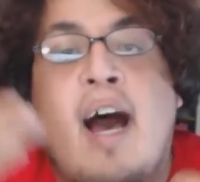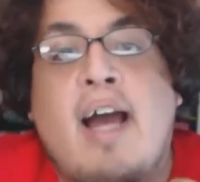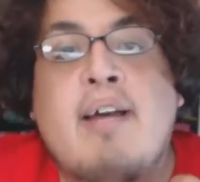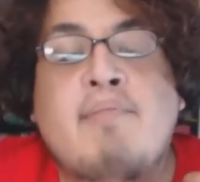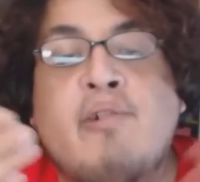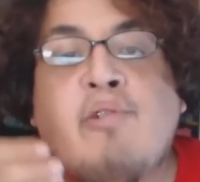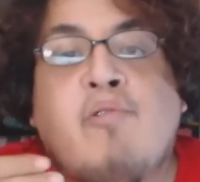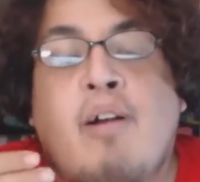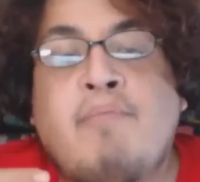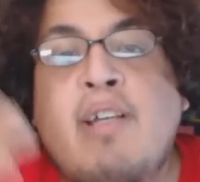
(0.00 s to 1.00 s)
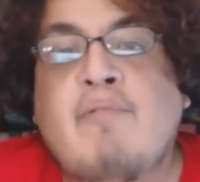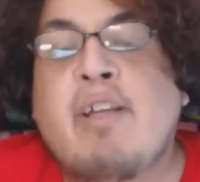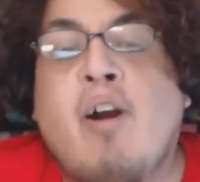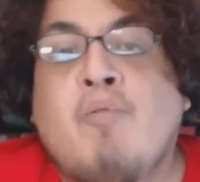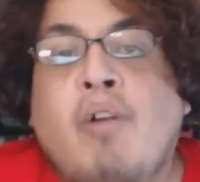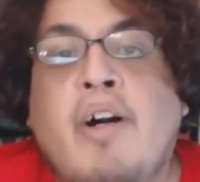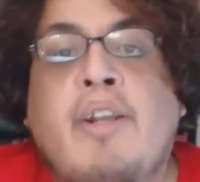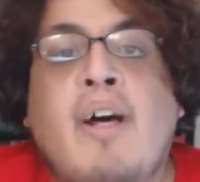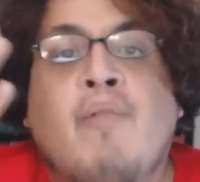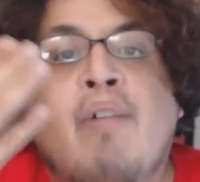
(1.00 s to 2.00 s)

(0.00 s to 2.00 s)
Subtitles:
I am you, you are me, we are one,